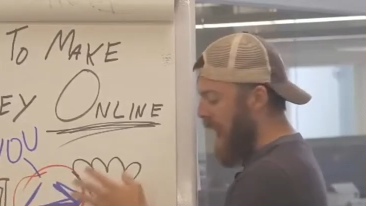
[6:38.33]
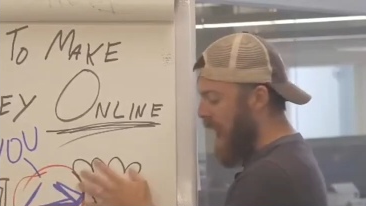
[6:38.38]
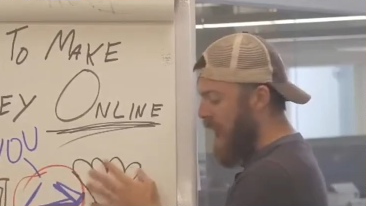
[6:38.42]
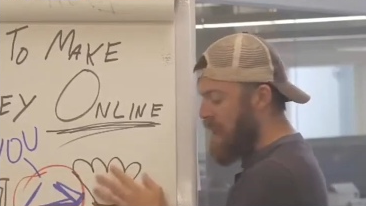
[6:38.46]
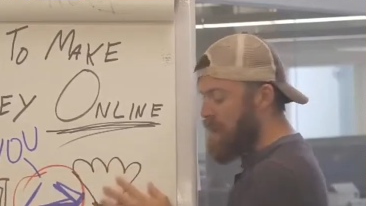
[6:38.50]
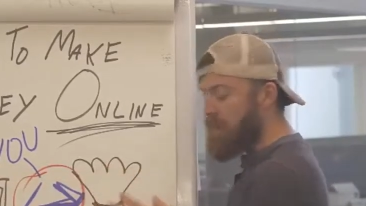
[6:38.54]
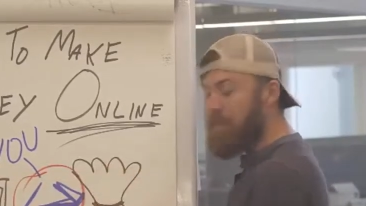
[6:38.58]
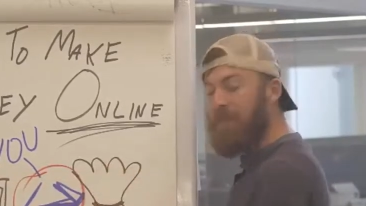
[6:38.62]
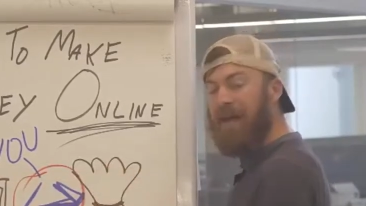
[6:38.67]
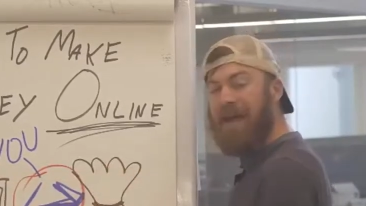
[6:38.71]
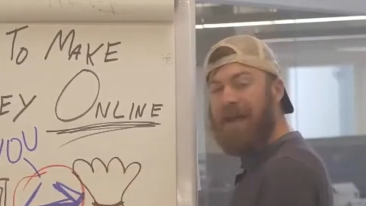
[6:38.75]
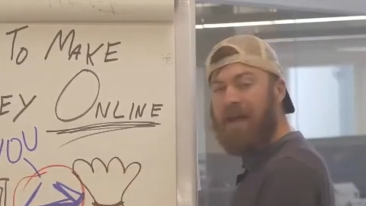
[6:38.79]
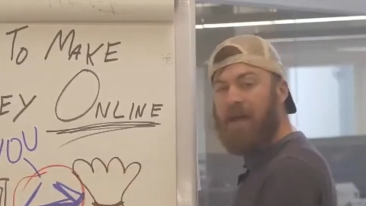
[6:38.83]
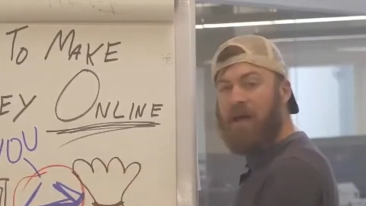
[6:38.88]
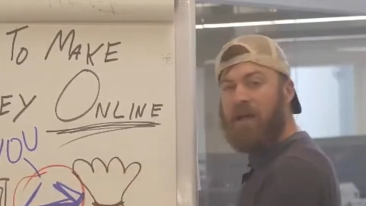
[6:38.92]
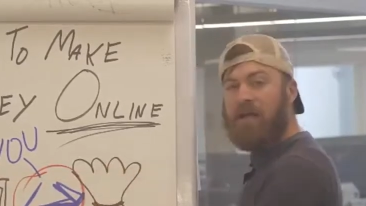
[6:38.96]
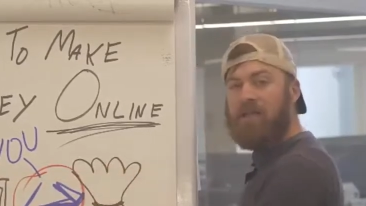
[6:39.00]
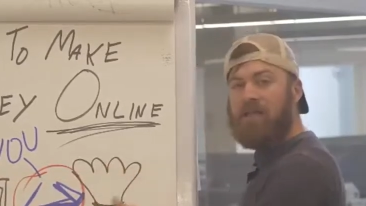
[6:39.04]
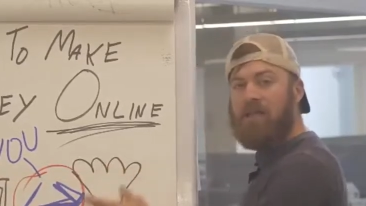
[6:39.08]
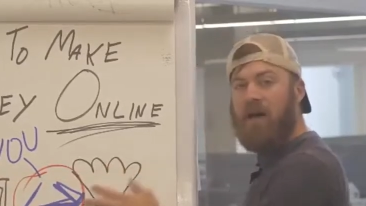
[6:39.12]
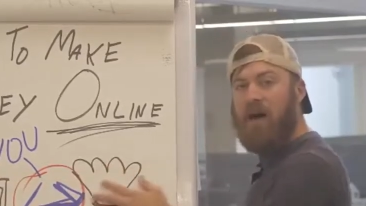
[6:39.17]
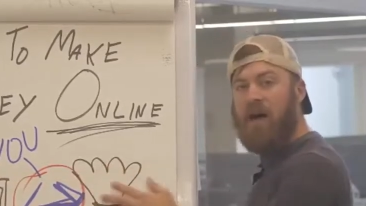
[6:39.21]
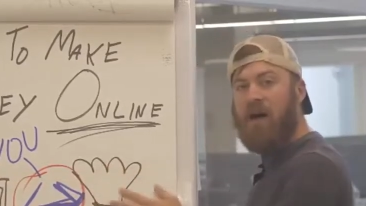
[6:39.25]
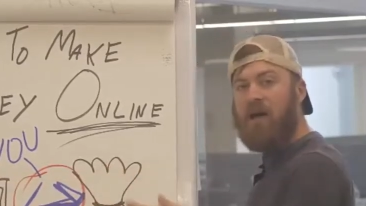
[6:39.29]
and
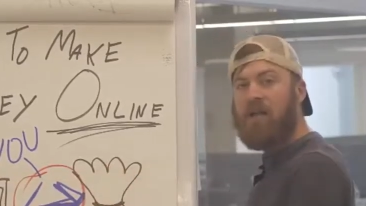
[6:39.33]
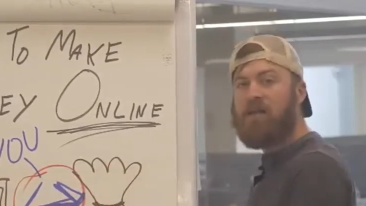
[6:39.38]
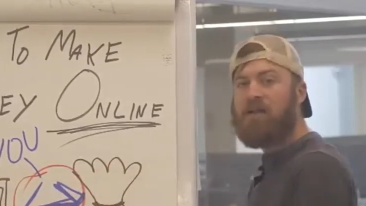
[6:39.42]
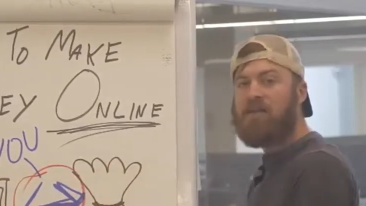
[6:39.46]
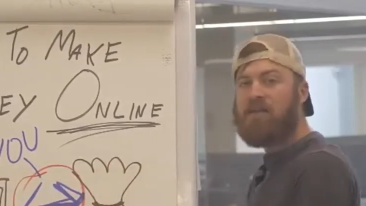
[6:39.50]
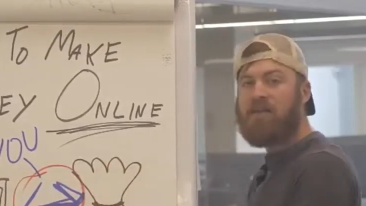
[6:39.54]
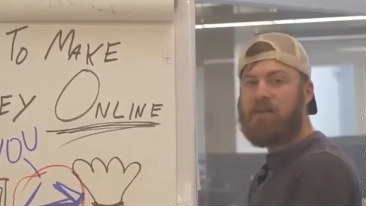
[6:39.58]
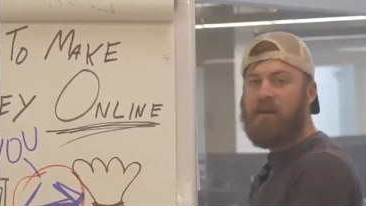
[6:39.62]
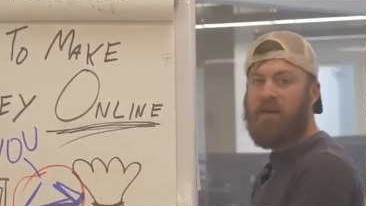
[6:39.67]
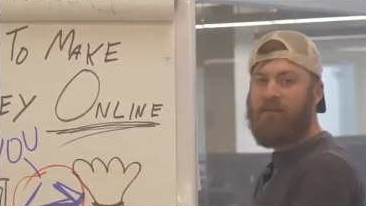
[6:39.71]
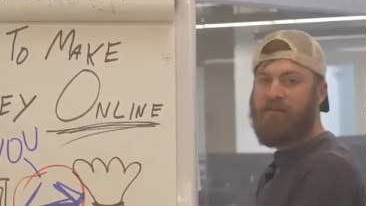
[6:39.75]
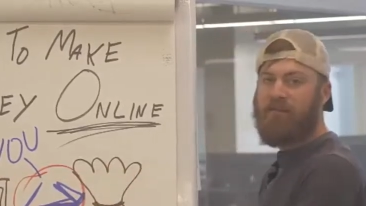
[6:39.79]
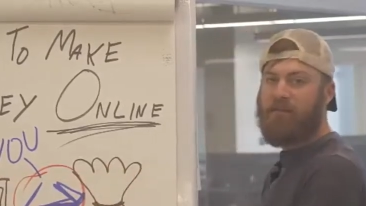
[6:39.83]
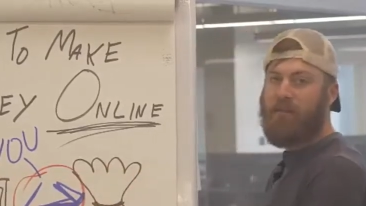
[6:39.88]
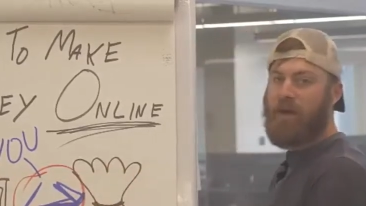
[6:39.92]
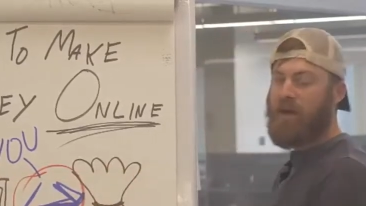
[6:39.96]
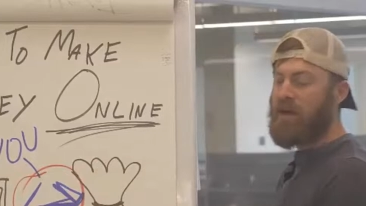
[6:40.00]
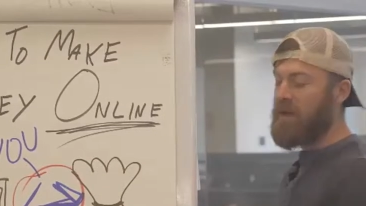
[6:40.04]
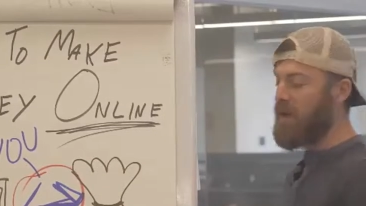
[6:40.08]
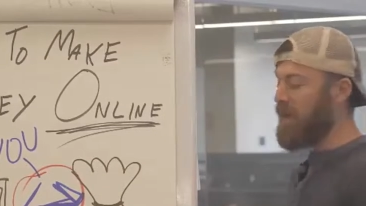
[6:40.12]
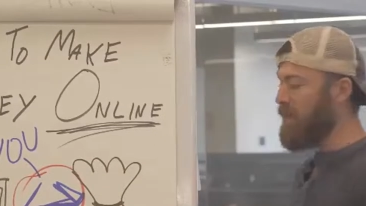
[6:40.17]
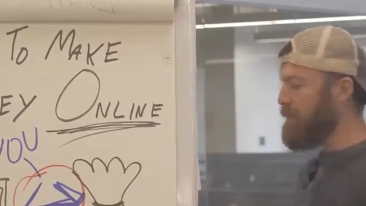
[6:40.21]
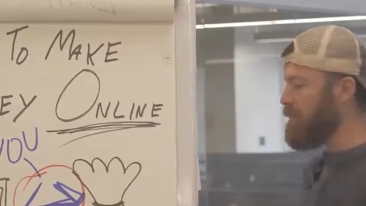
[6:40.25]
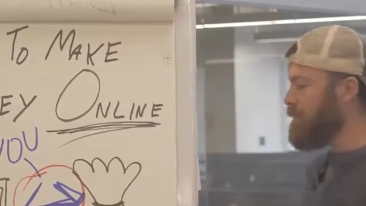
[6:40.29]
make tons of
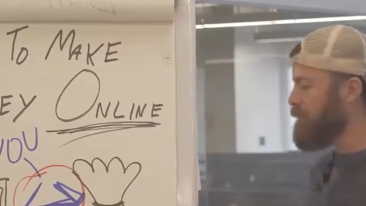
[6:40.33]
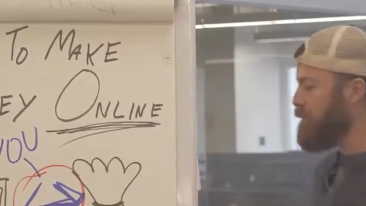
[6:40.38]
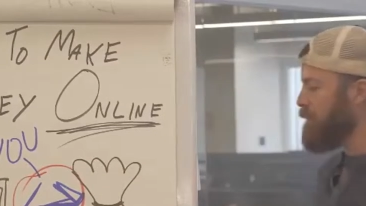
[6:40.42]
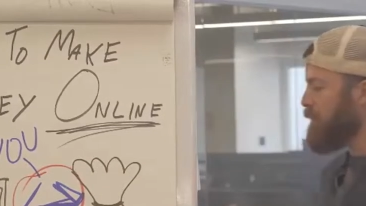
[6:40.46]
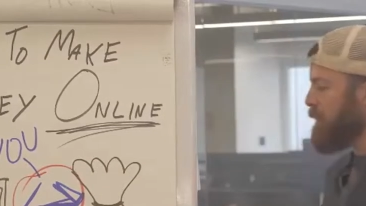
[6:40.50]
money